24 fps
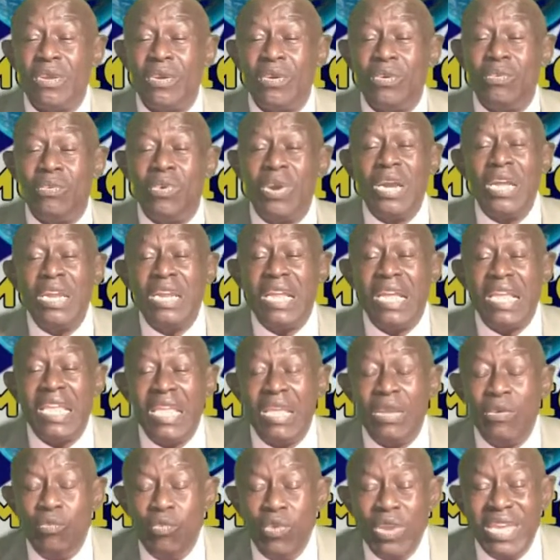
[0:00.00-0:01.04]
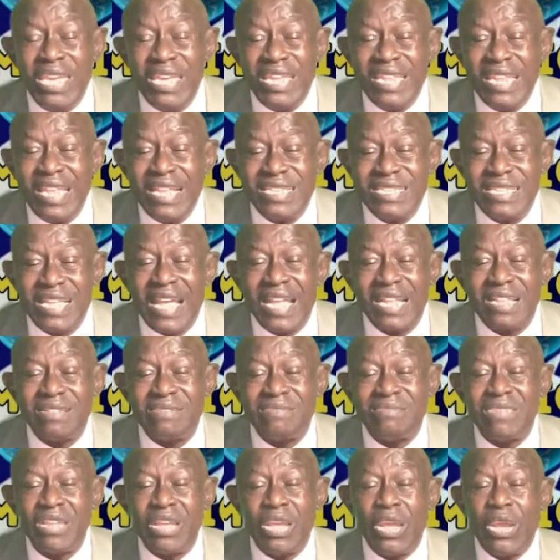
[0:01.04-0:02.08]
What kind of wickedness that?
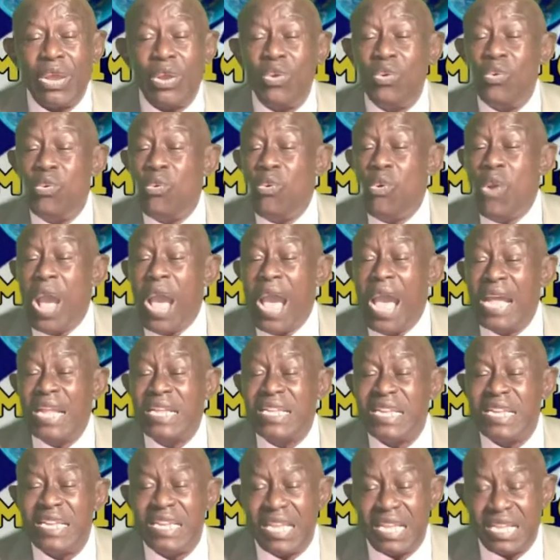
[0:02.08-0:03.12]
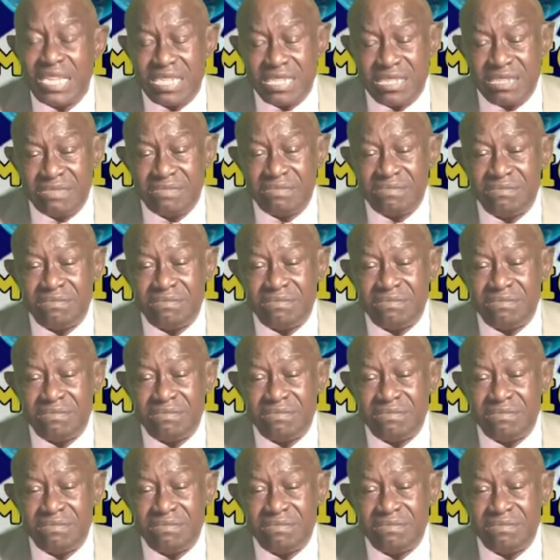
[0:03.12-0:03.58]
Cold-heartedness.